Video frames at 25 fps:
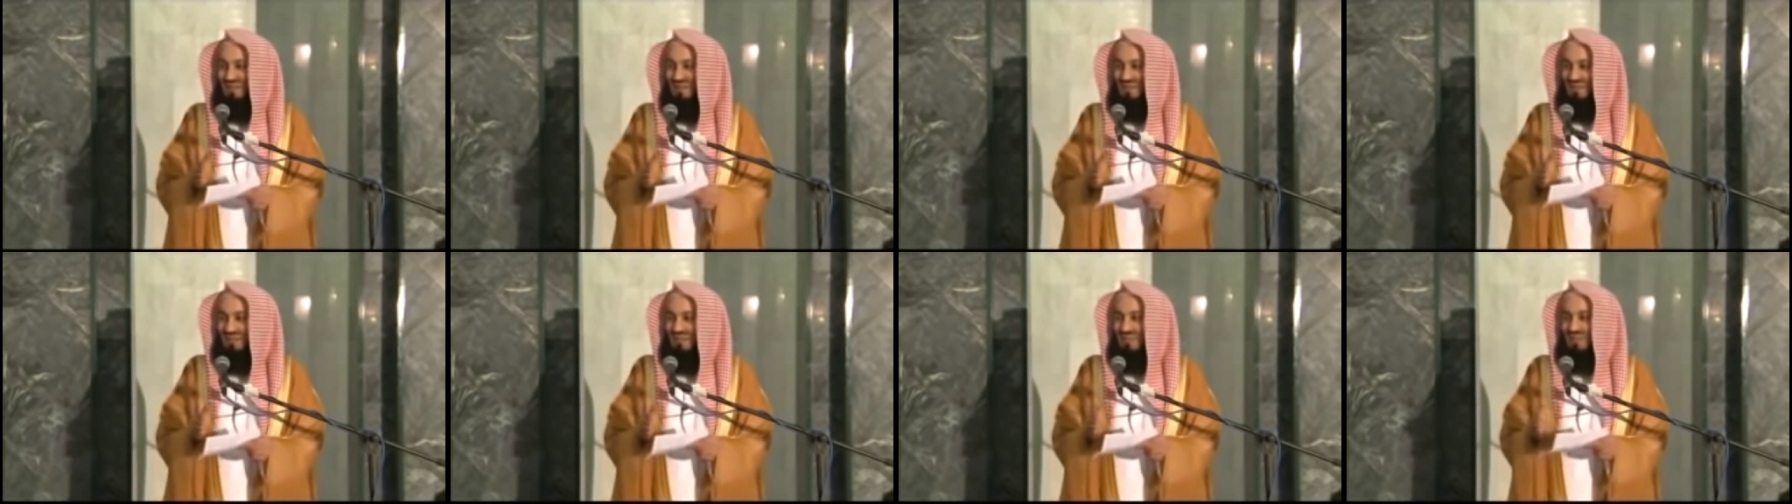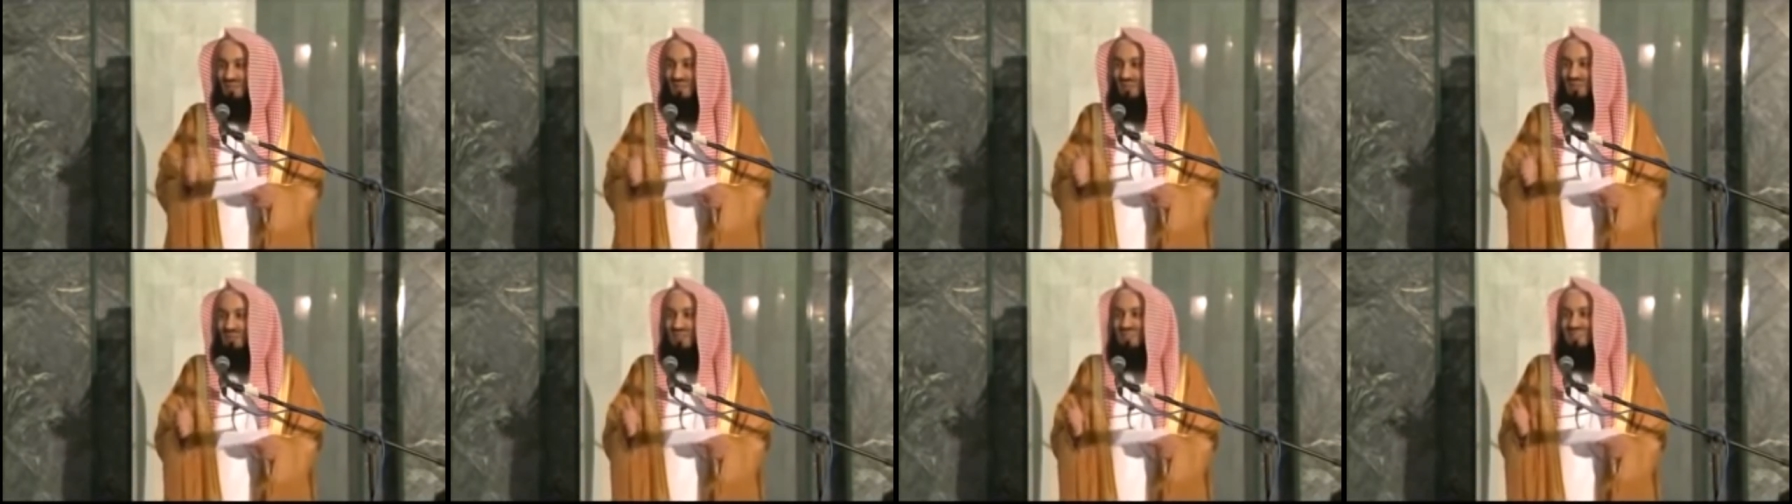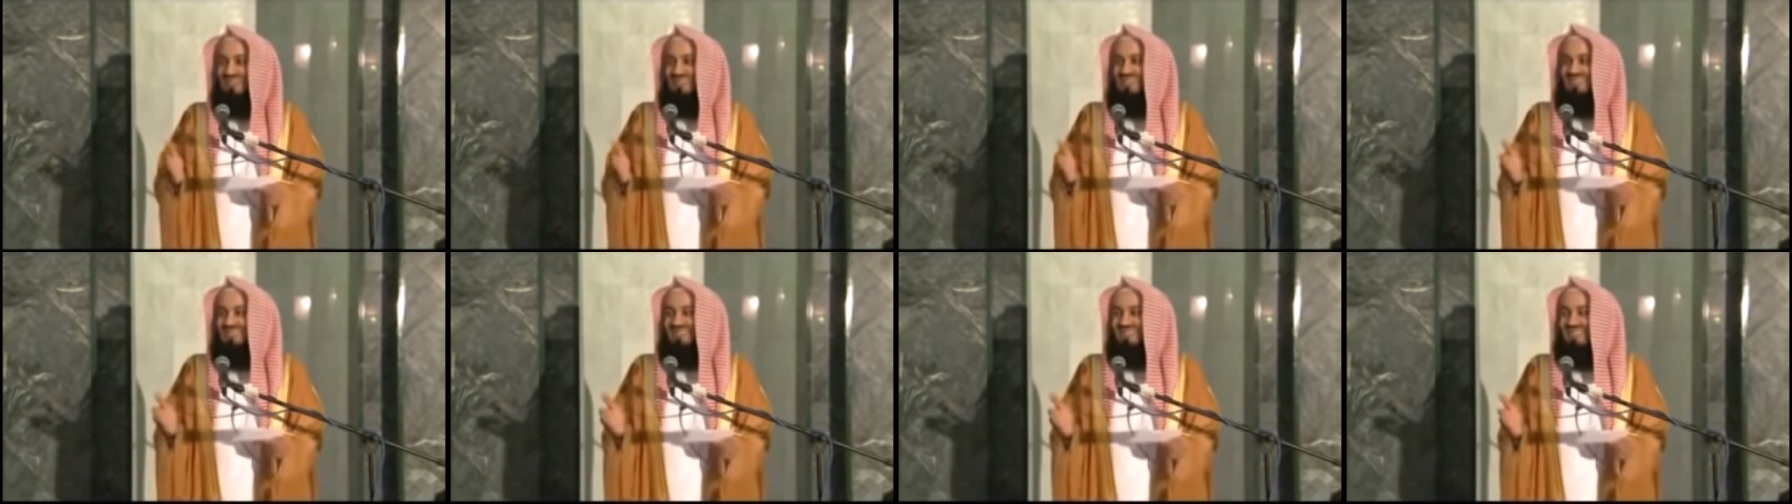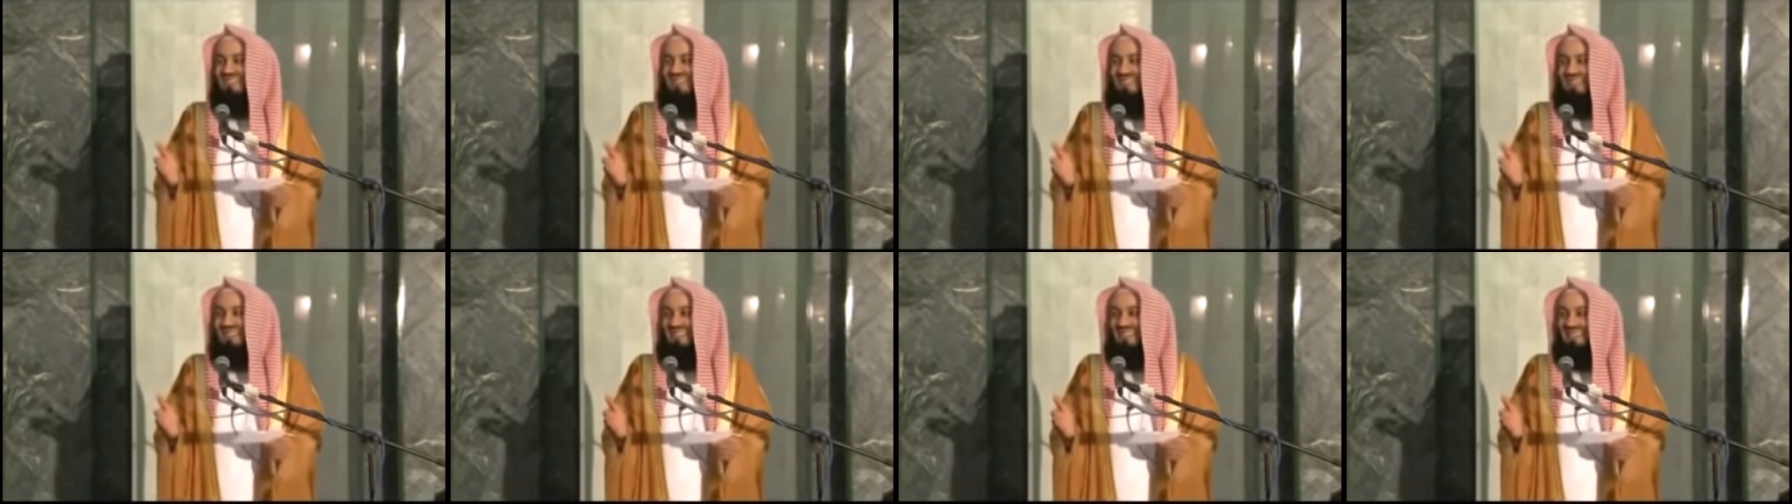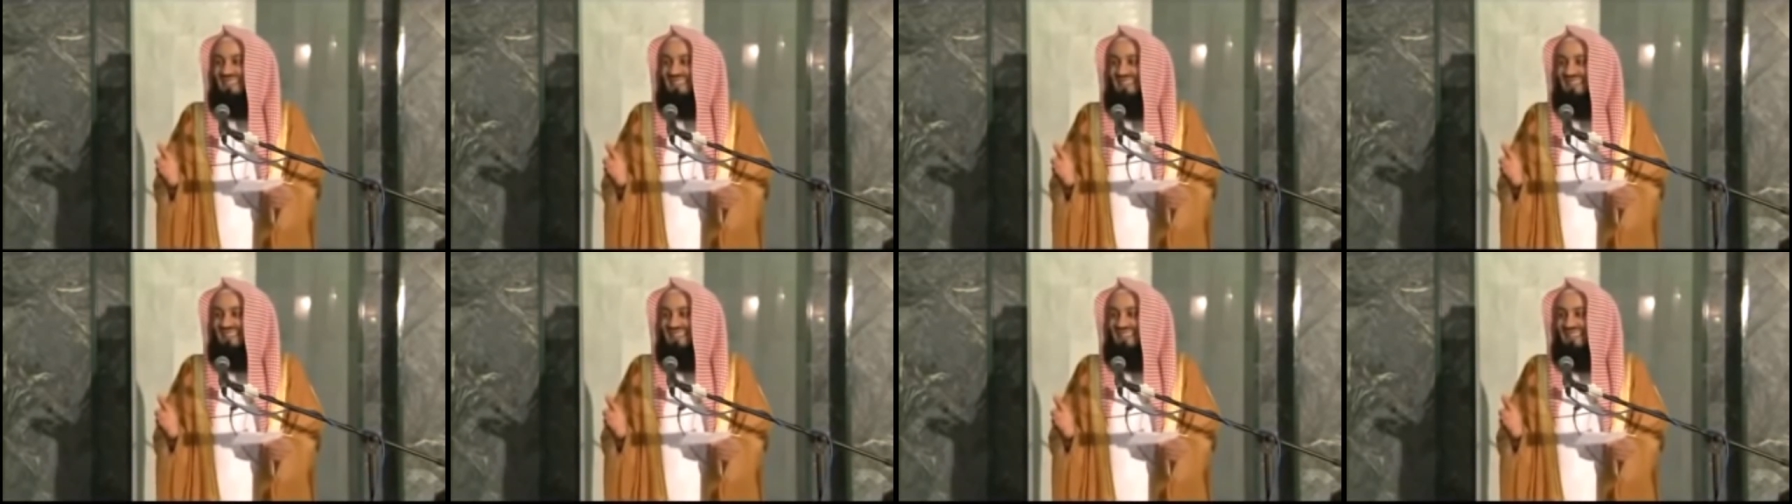So they couldn't drink
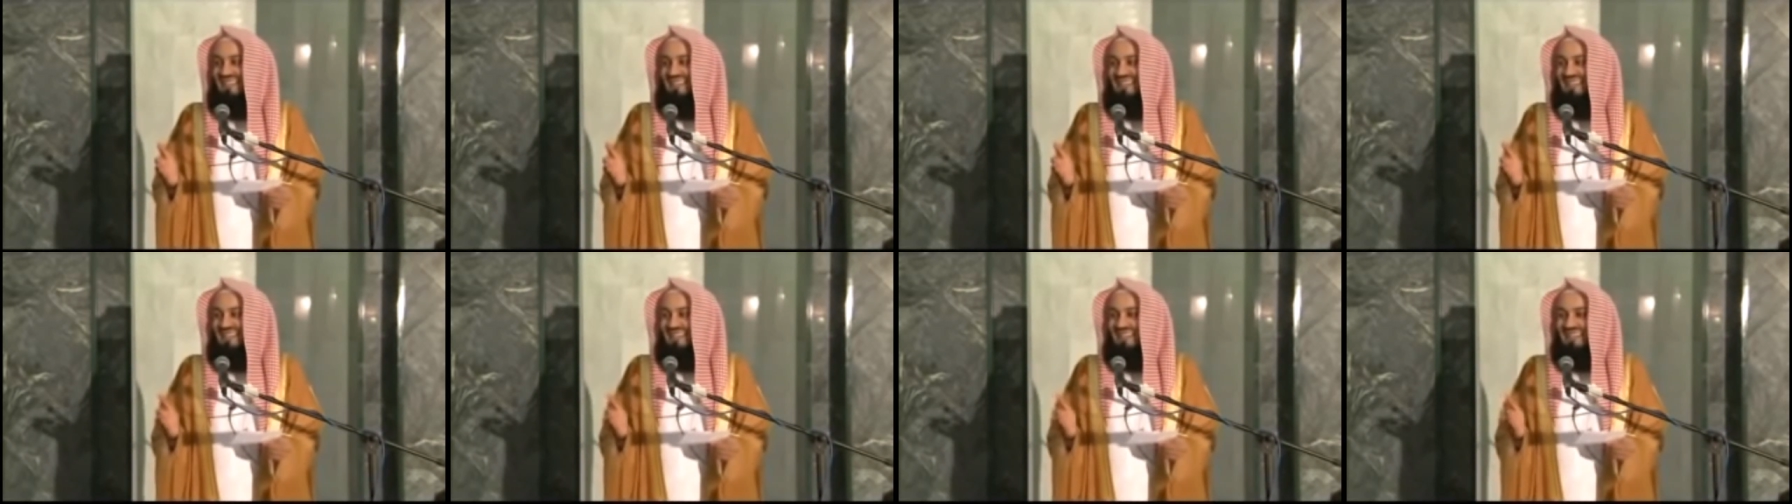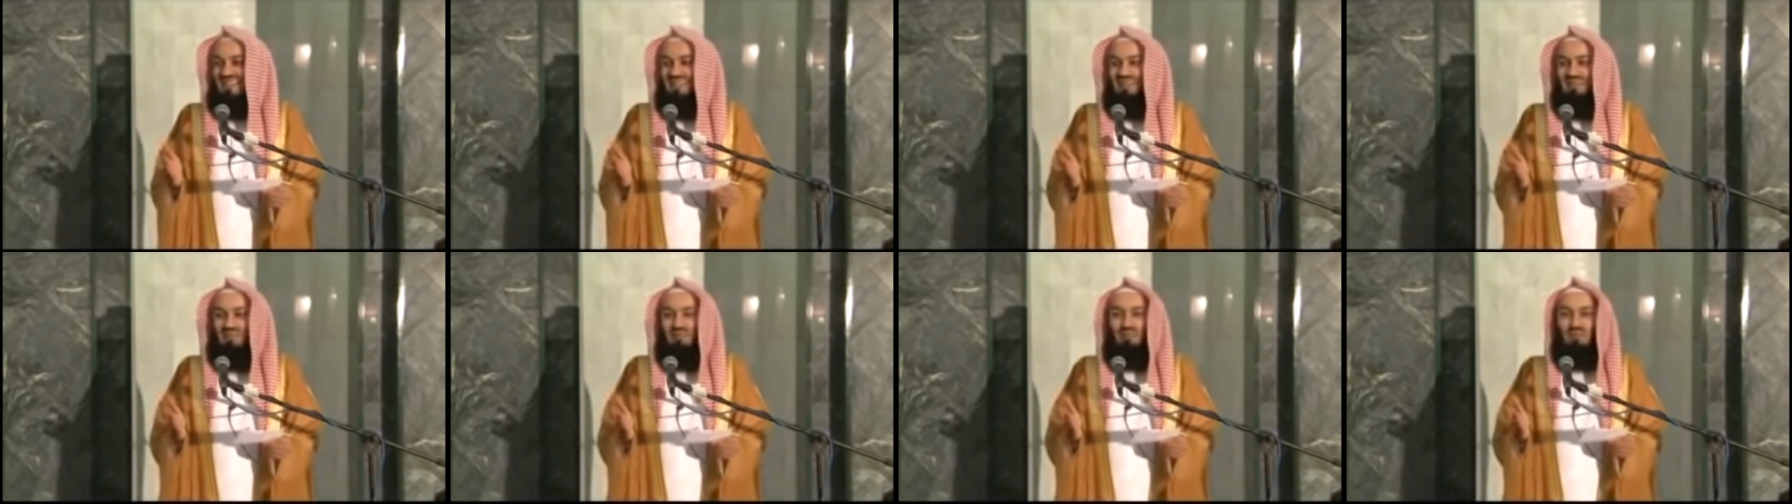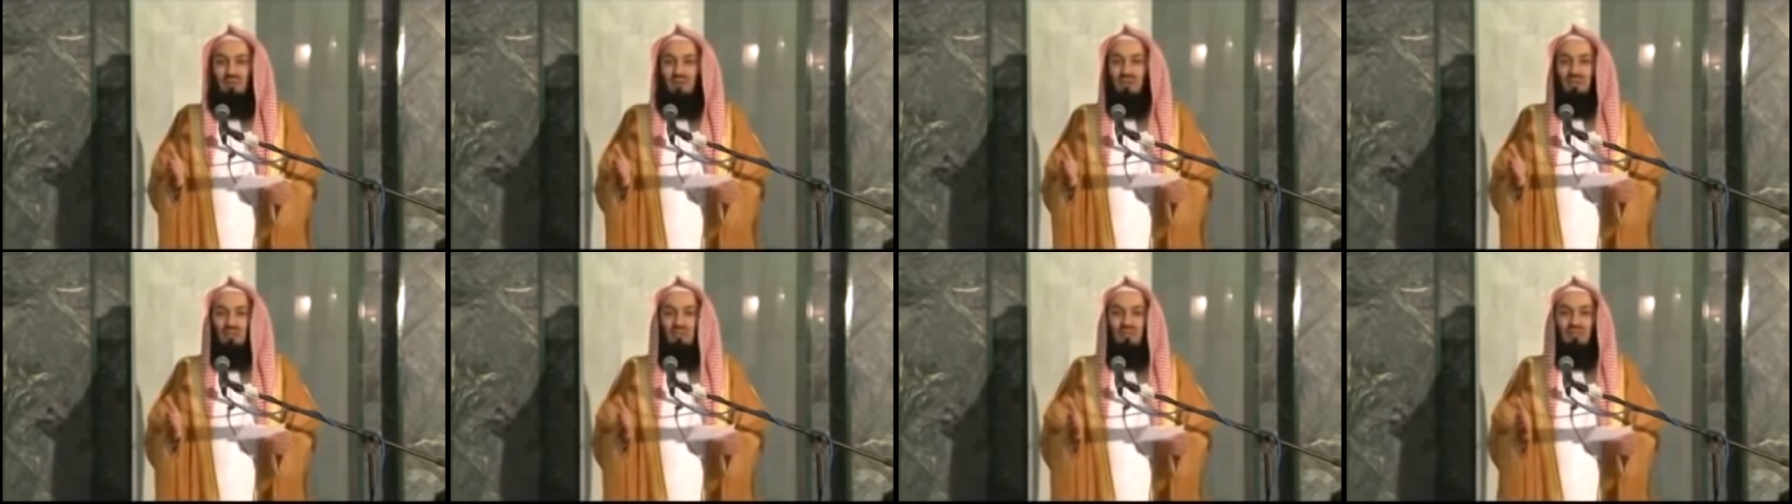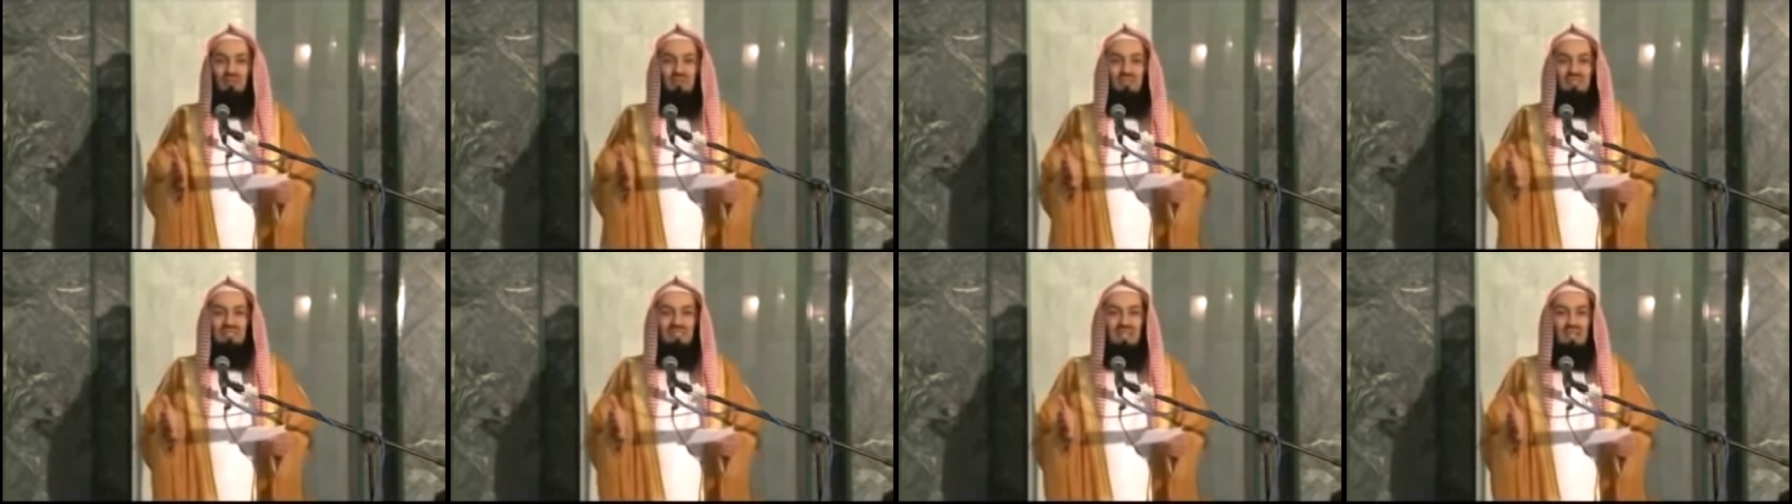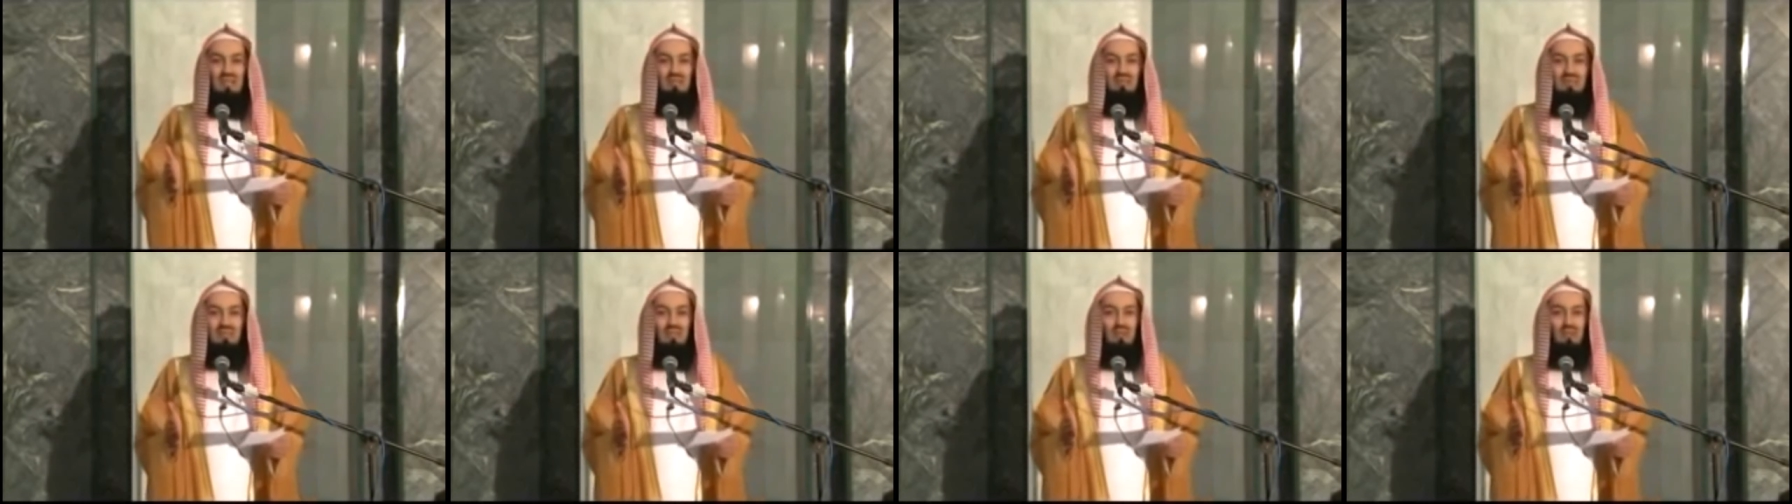most of the time.